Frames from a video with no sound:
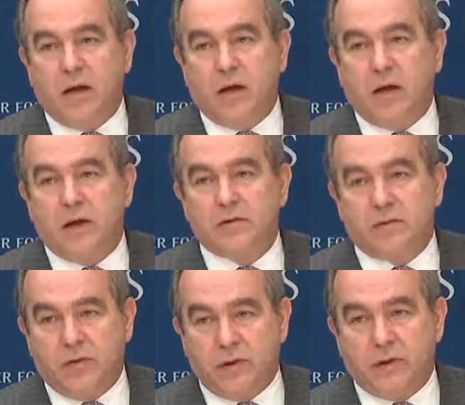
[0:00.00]
uh,
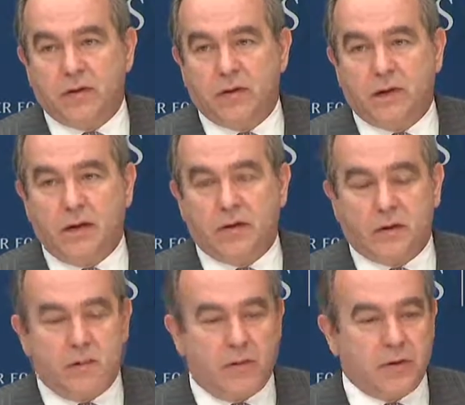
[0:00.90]
civilian uh,
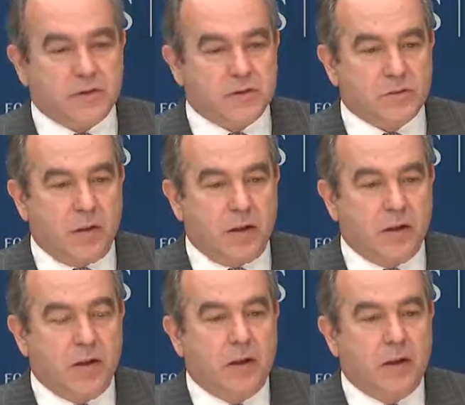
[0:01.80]
components as well.